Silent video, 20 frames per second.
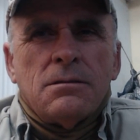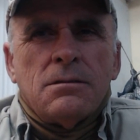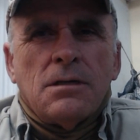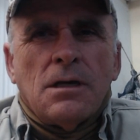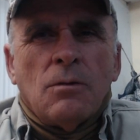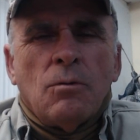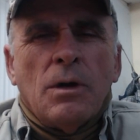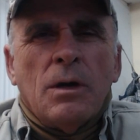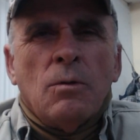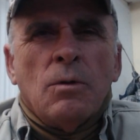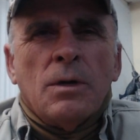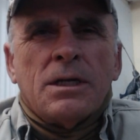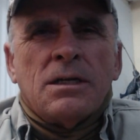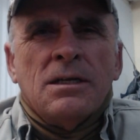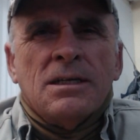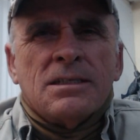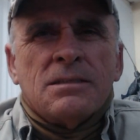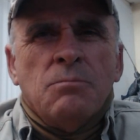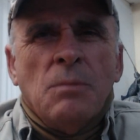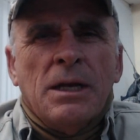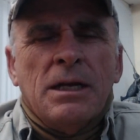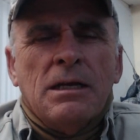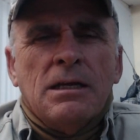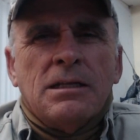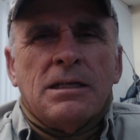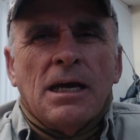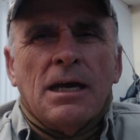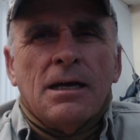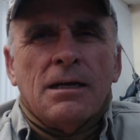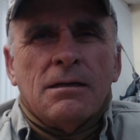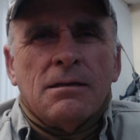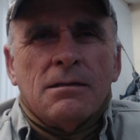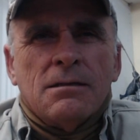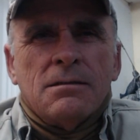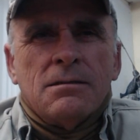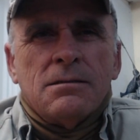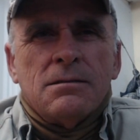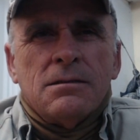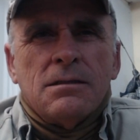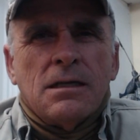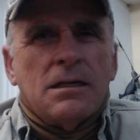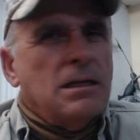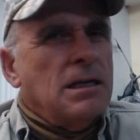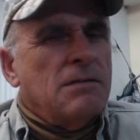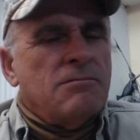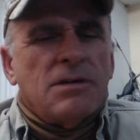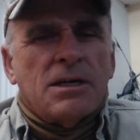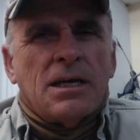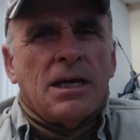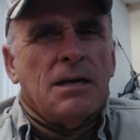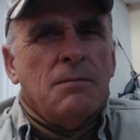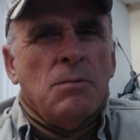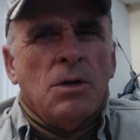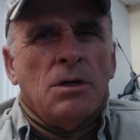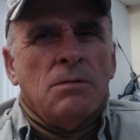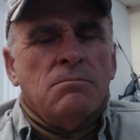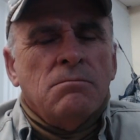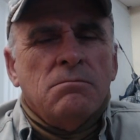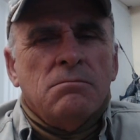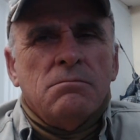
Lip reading: And we witnessed many dead that never came home.